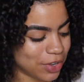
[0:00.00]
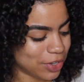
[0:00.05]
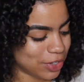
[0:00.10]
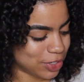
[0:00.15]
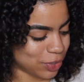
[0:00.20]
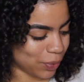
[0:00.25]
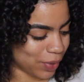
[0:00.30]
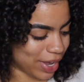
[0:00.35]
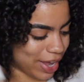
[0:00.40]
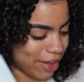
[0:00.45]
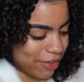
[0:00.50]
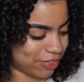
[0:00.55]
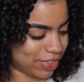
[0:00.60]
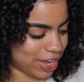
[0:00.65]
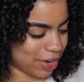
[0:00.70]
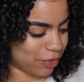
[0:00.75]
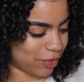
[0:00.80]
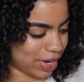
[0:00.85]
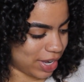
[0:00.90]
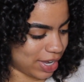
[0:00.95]
So we have
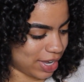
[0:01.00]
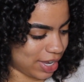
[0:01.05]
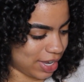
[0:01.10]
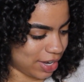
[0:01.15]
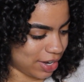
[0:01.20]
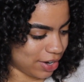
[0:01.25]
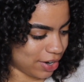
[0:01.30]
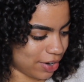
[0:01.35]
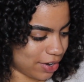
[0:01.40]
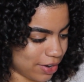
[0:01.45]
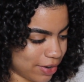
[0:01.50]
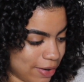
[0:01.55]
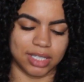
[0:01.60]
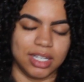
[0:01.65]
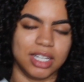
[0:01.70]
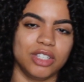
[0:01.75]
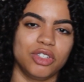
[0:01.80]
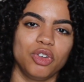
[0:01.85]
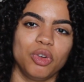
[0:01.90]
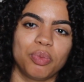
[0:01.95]
that right here.
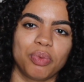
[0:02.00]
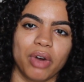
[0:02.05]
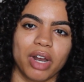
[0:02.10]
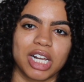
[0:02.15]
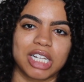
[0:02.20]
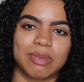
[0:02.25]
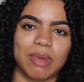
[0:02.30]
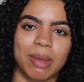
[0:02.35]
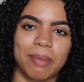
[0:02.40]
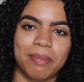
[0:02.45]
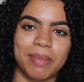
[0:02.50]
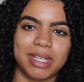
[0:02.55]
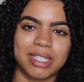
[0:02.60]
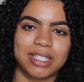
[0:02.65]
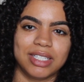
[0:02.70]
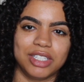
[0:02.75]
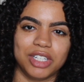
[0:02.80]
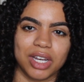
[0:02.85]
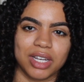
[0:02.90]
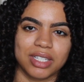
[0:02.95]
These two products by
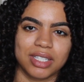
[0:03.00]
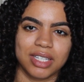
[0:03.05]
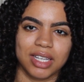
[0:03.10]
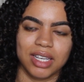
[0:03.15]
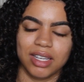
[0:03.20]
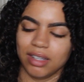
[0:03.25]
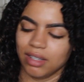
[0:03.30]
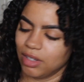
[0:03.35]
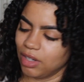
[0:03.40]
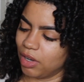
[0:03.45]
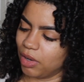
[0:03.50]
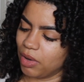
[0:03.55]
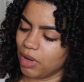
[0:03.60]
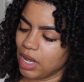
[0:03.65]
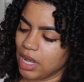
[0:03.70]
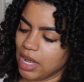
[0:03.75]
Miss Jessie. No,